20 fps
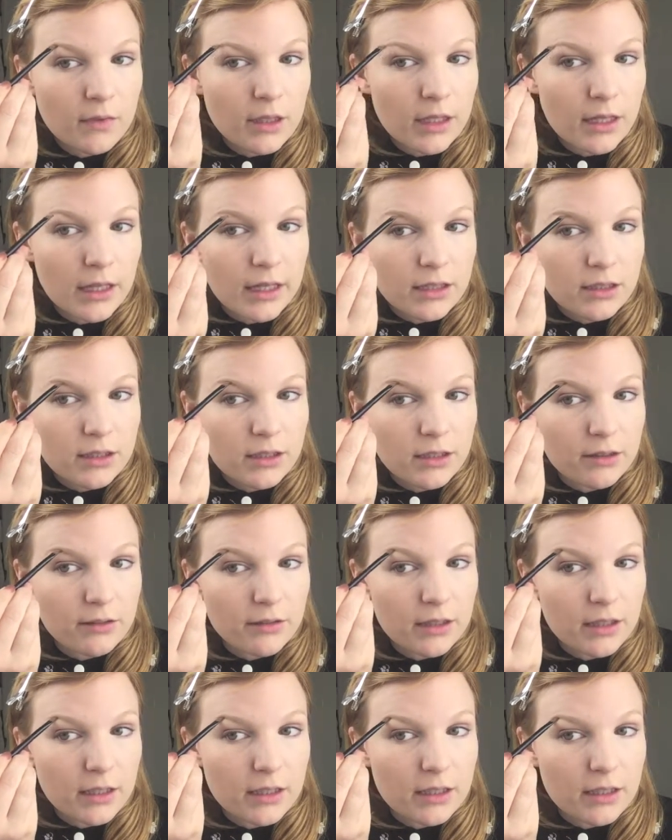I actually
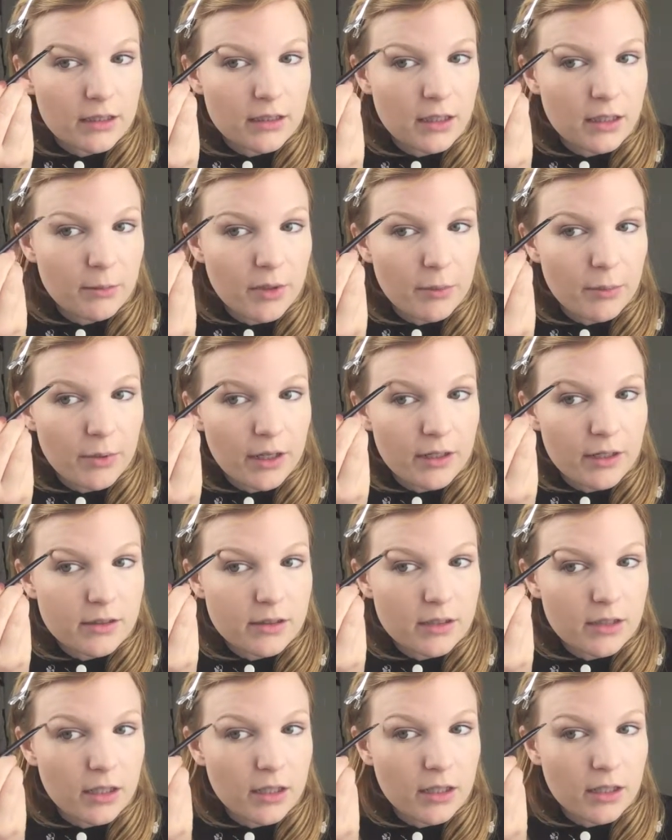really need to get my brows
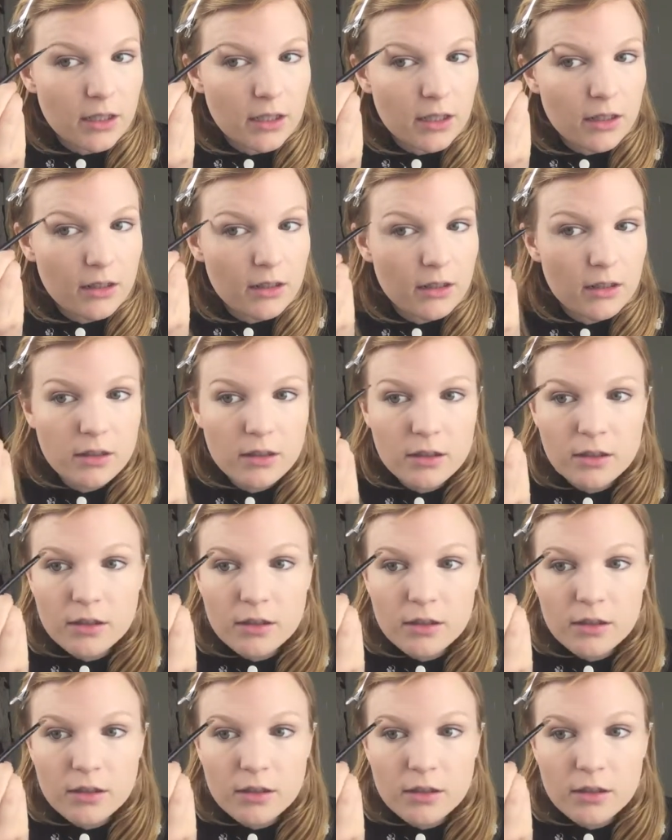done again.